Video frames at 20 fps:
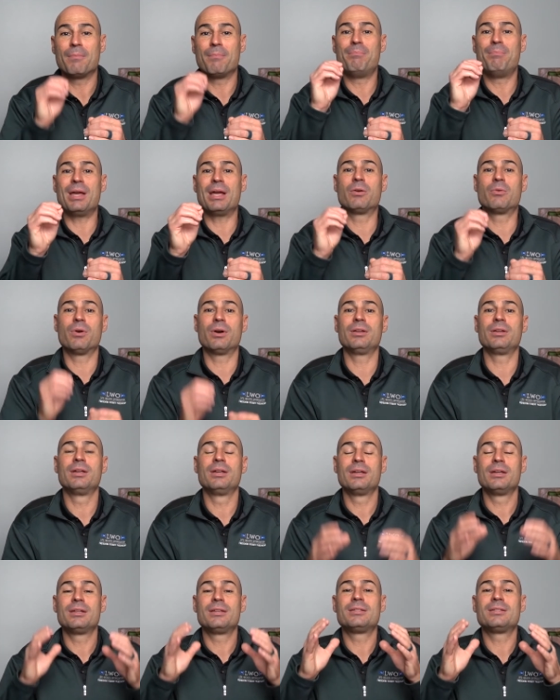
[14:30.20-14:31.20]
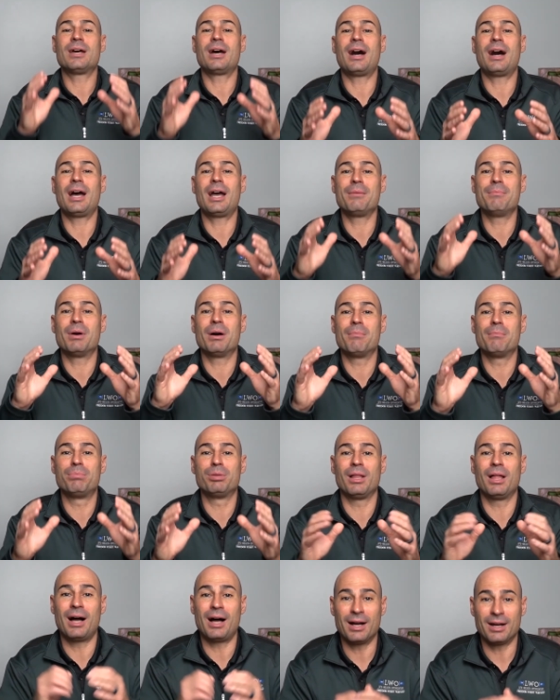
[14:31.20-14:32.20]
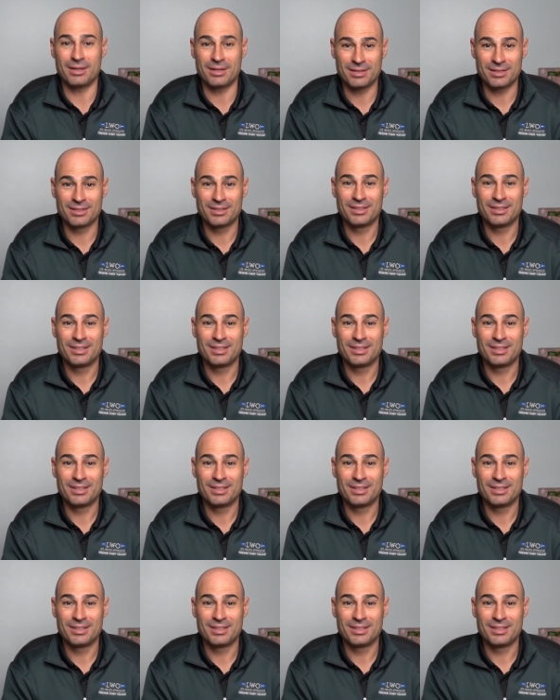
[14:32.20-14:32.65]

Big one time block.